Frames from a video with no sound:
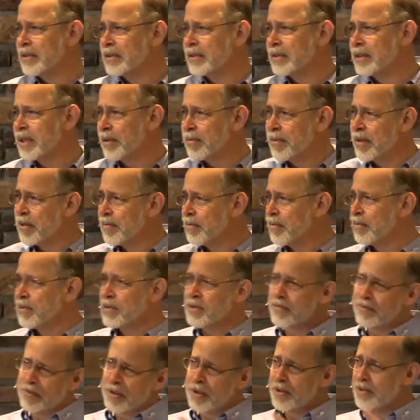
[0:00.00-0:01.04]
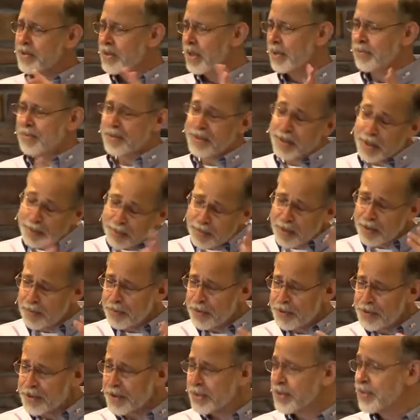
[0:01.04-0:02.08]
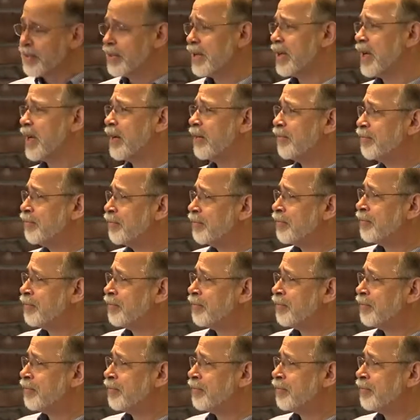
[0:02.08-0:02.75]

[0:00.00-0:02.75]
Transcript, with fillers: and some of them are some, some of them are just, you know,